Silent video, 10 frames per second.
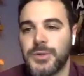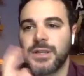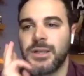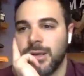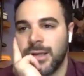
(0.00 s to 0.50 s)

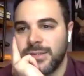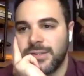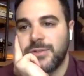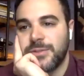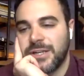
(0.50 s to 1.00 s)
working on a
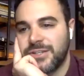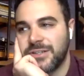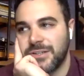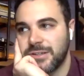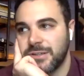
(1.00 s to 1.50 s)
series
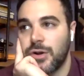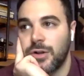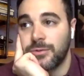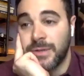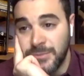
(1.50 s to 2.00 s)
project
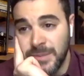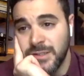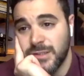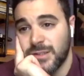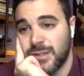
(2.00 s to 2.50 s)
called
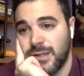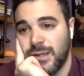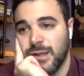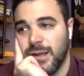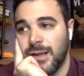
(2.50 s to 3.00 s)
Arrangements.
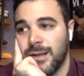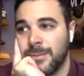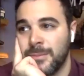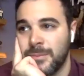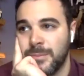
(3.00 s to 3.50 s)

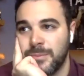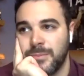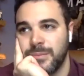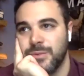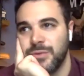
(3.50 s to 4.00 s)
Um,
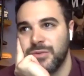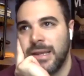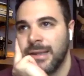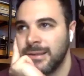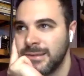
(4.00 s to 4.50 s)

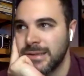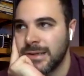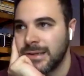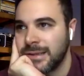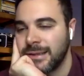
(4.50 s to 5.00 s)
and
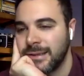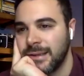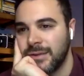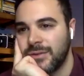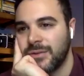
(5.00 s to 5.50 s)
uh, that
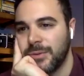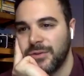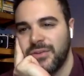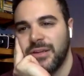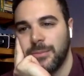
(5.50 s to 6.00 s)
is
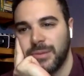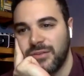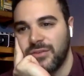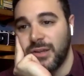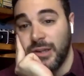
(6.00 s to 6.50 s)
supposed to take
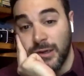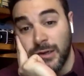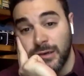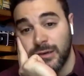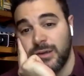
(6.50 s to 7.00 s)
place
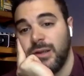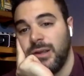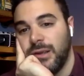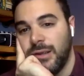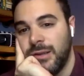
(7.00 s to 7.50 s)
here
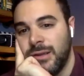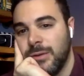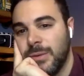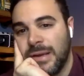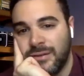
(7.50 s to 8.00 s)
in the
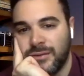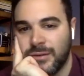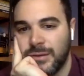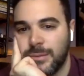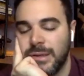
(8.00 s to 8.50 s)
US.
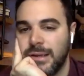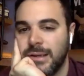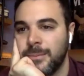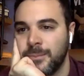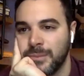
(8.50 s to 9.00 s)

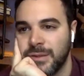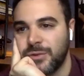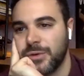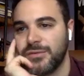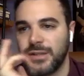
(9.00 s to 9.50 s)
um,
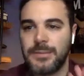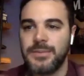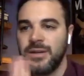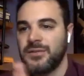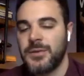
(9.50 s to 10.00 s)
it's sort of a
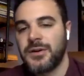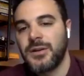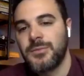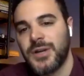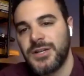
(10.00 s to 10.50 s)
Lebanese
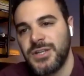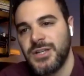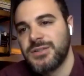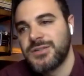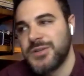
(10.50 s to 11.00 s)
American
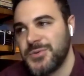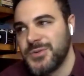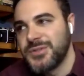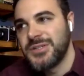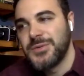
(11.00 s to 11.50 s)
project. So
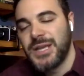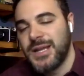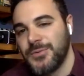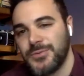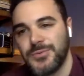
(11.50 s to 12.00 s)
we'll see where
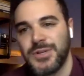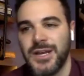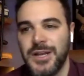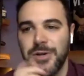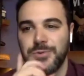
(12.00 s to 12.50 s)
that, where
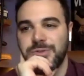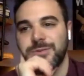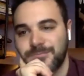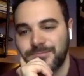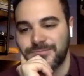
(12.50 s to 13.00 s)
that goes.